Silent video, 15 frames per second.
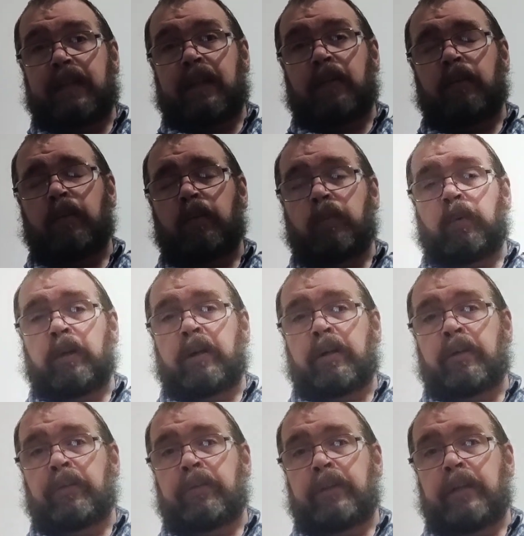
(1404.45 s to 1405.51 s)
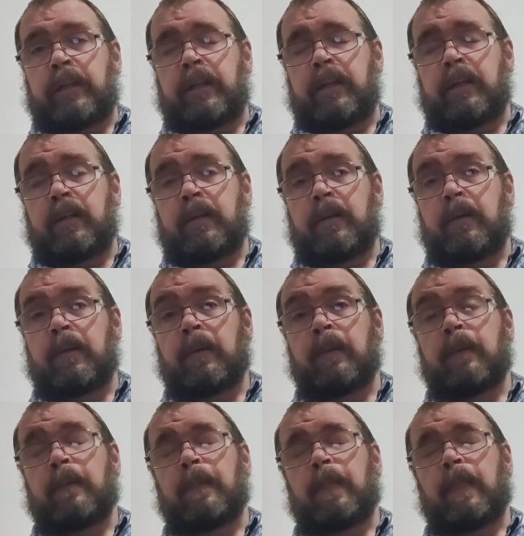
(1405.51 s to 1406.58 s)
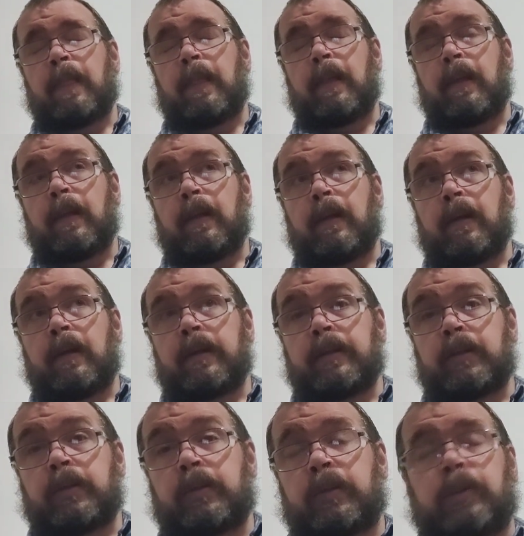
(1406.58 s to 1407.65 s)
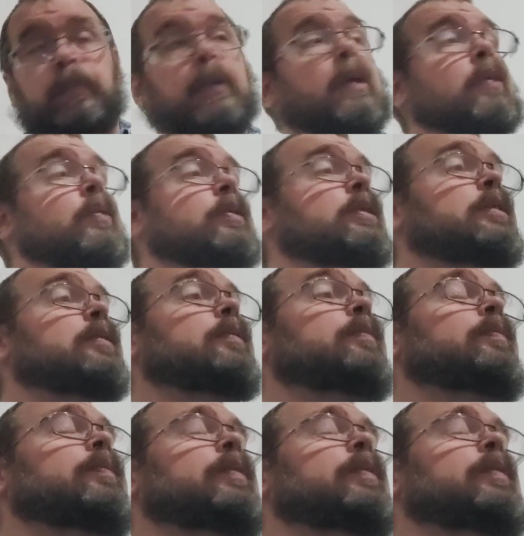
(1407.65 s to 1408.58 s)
out where the choke tube goes.